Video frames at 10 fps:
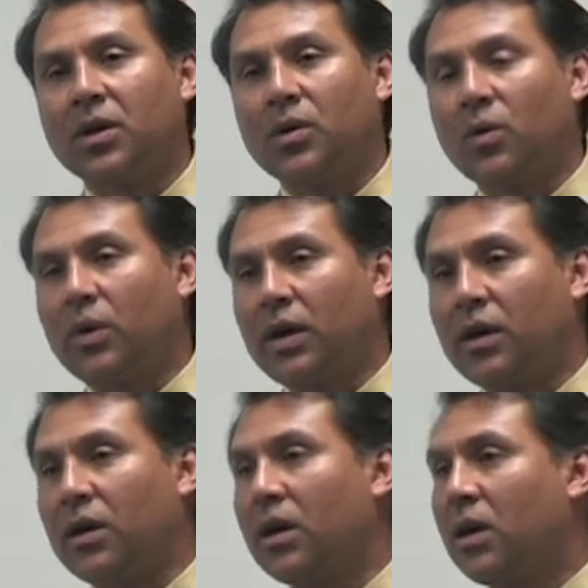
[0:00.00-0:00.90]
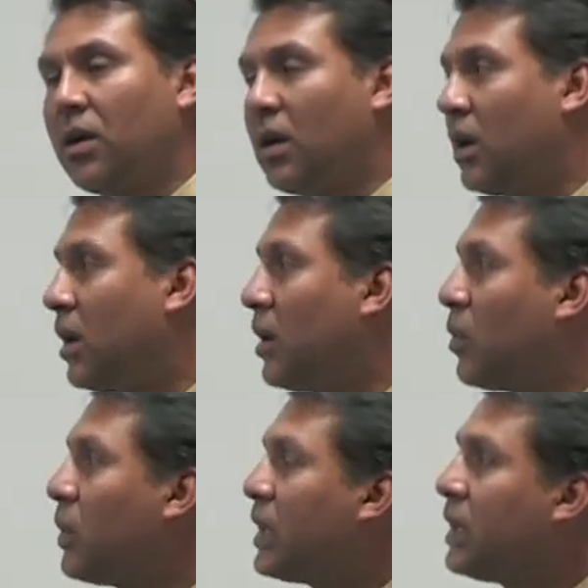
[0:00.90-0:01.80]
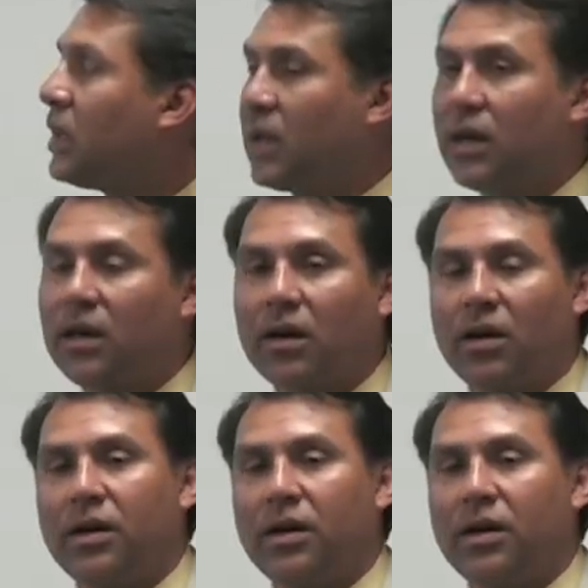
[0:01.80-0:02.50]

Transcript: where uh, we are